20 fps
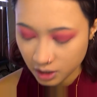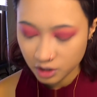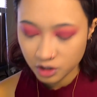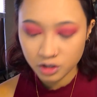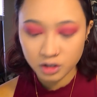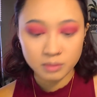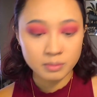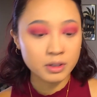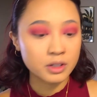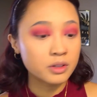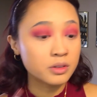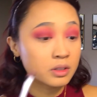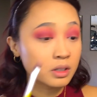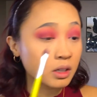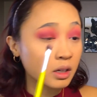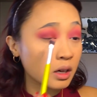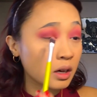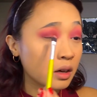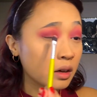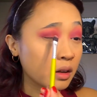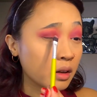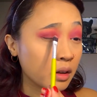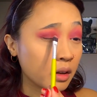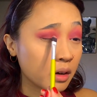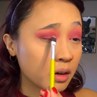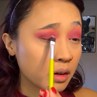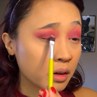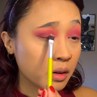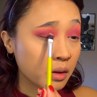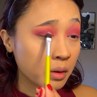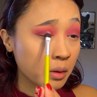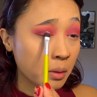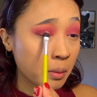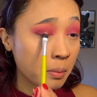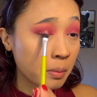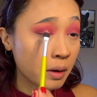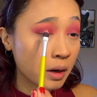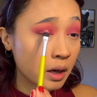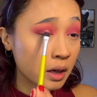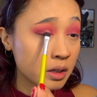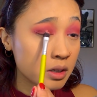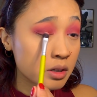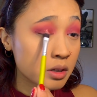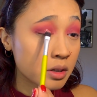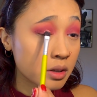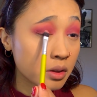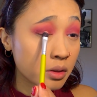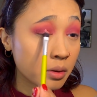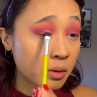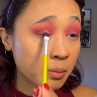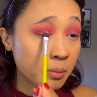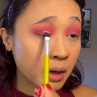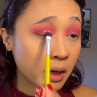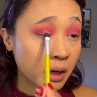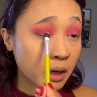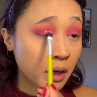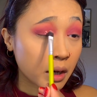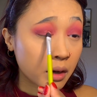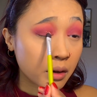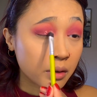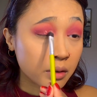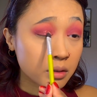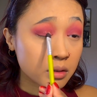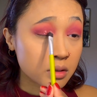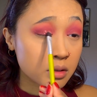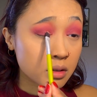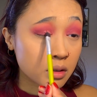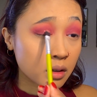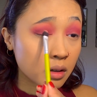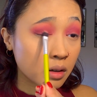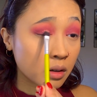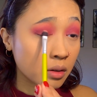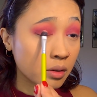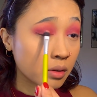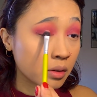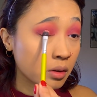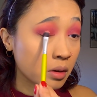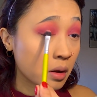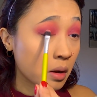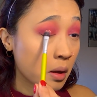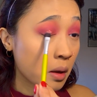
I should be using a glitter glue, but I just threw mine out, so...